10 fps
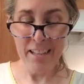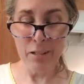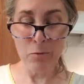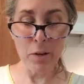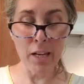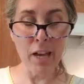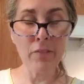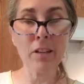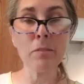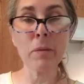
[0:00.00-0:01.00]
You'll want to have
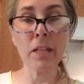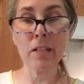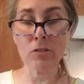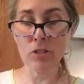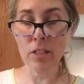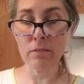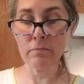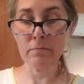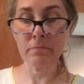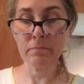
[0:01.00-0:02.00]
it on a baking sheet.
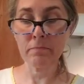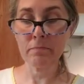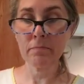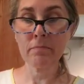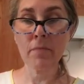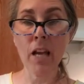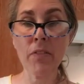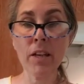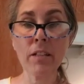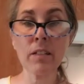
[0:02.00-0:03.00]

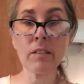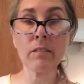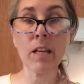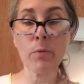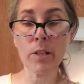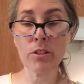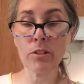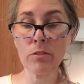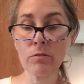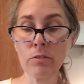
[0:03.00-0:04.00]
And then that way
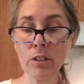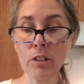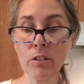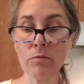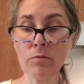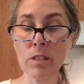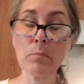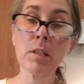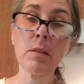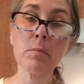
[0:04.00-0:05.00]
too,
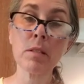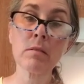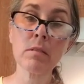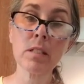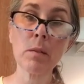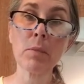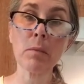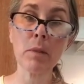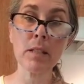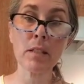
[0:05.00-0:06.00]
sometimes
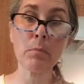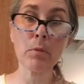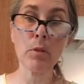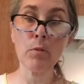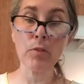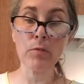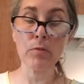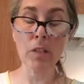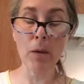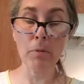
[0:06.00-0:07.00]
something might topple
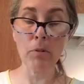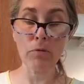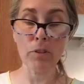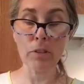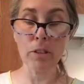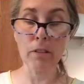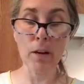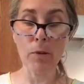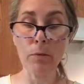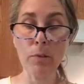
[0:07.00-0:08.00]
over, and then
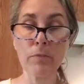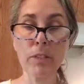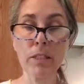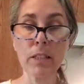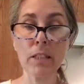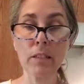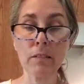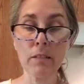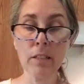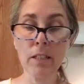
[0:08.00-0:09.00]
that way, if it did,
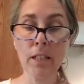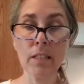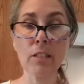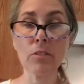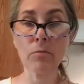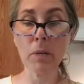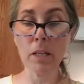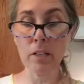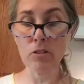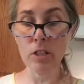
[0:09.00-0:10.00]
it's on your
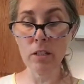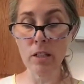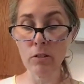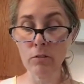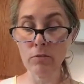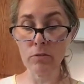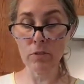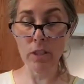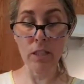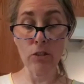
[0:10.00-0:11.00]
baking sheet, not all
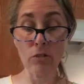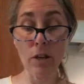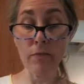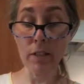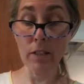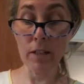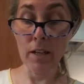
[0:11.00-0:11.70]
in your oven.